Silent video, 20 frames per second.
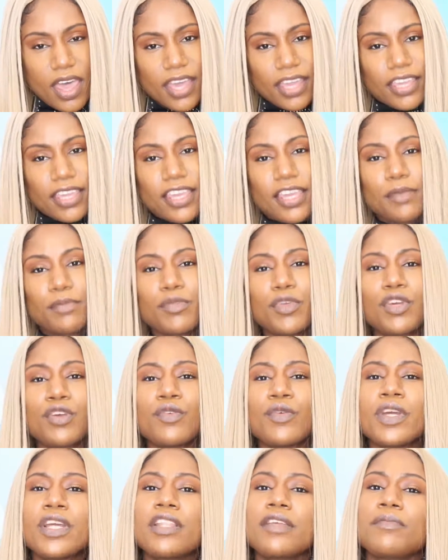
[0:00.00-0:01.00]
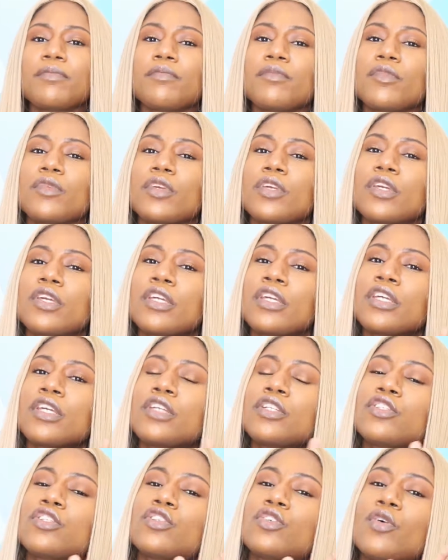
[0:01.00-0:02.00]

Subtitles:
I can be really mean